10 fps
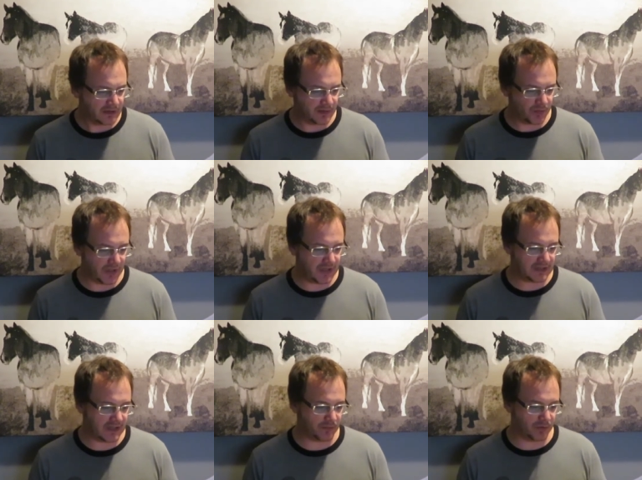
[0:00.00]
number 8,
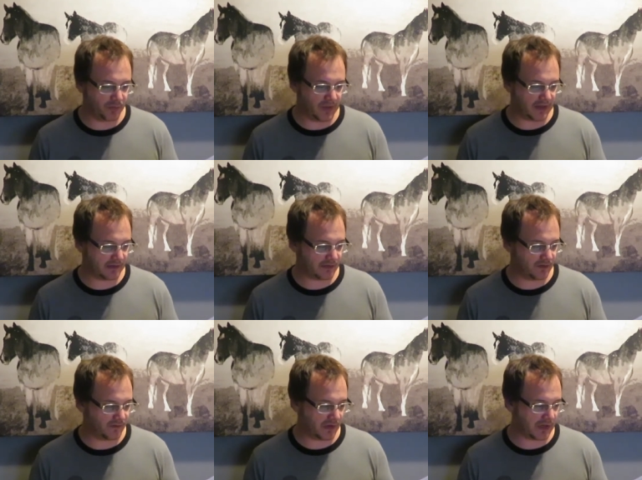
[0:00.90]
they had Blue
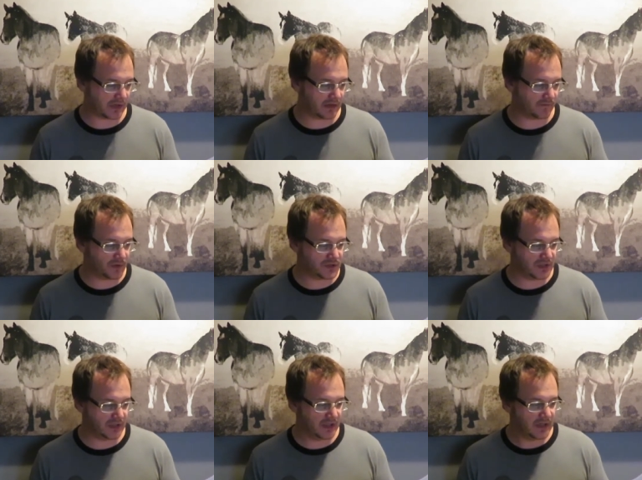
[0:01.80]
Panther versus Love
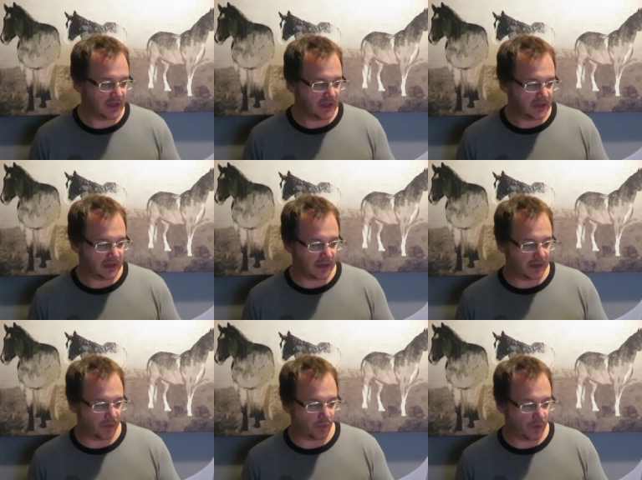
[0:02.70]
Machine.
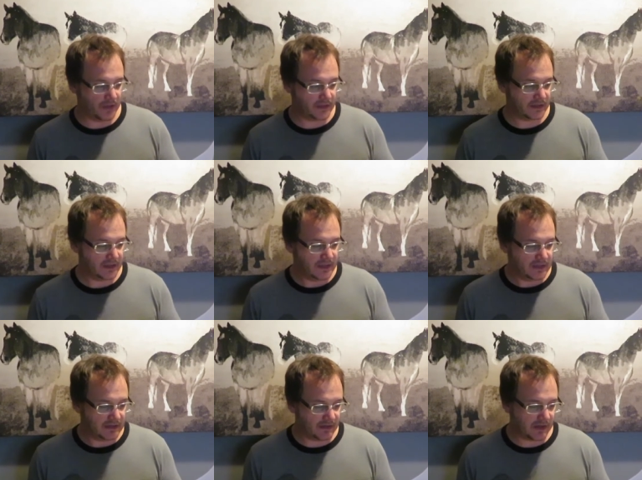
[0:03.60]
Uh, one,
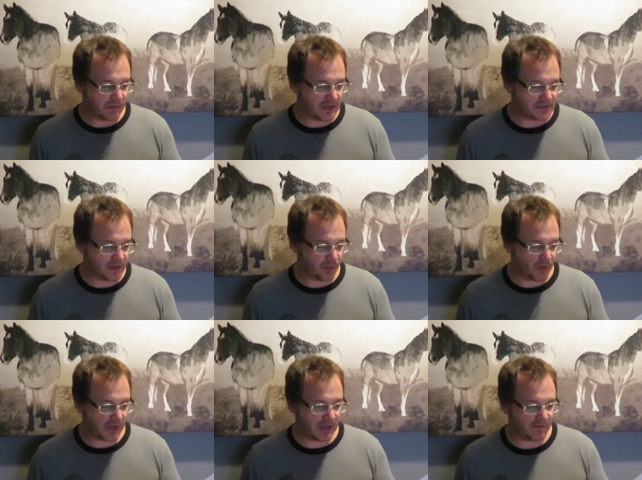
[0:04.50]
now this matchup
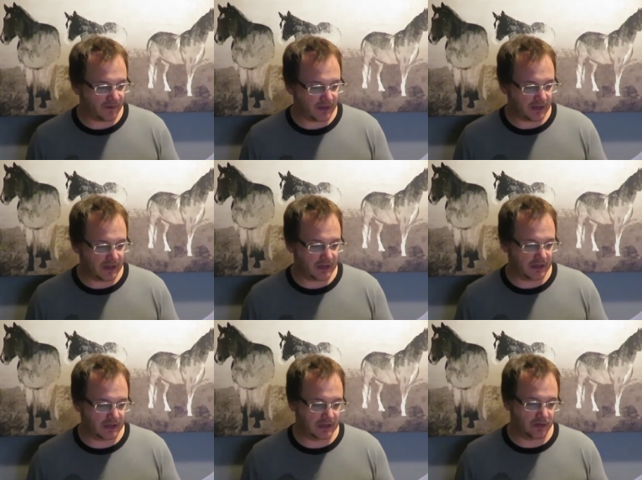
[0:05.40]
was definitely a
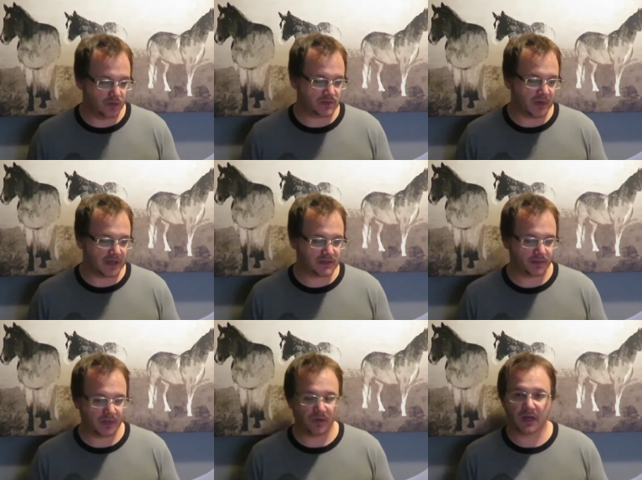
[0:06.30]
huge
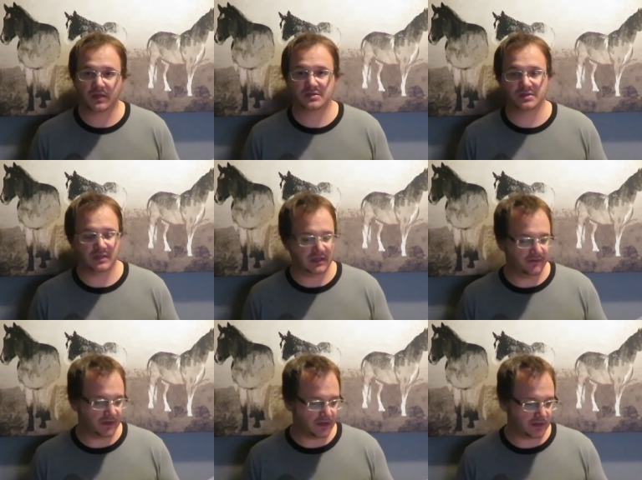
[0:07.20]
matchup. They were actually
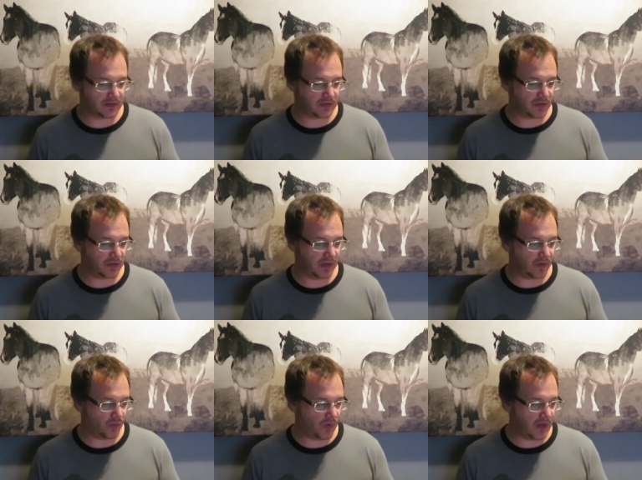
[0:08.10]
even turning
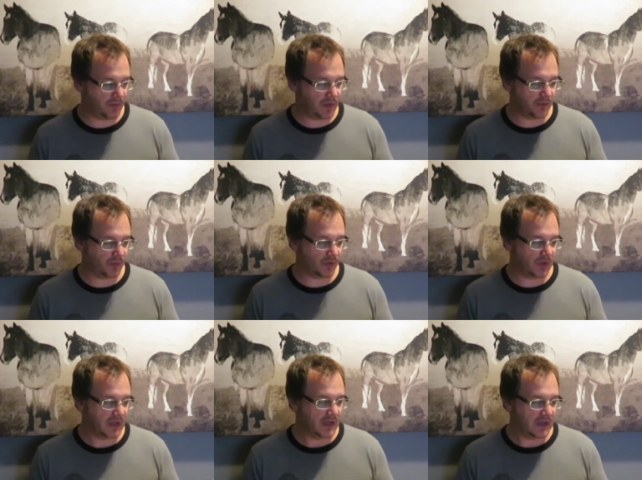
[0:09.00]
away
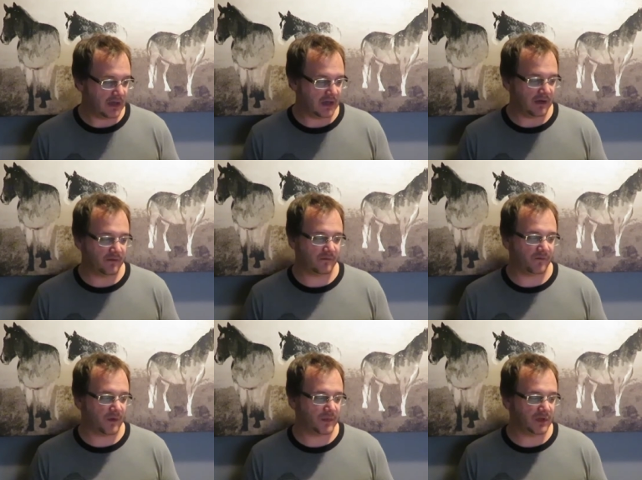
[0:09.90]
people uh,
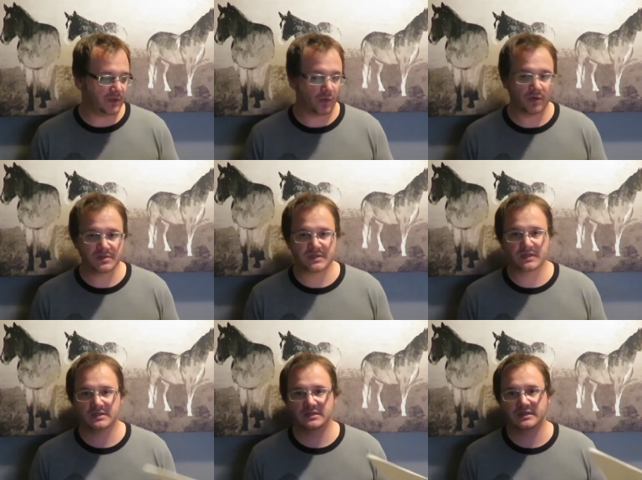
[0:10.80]
from the doors
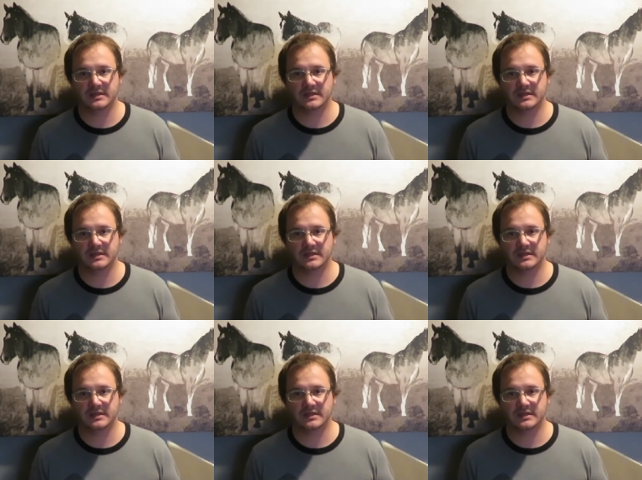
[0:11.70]
that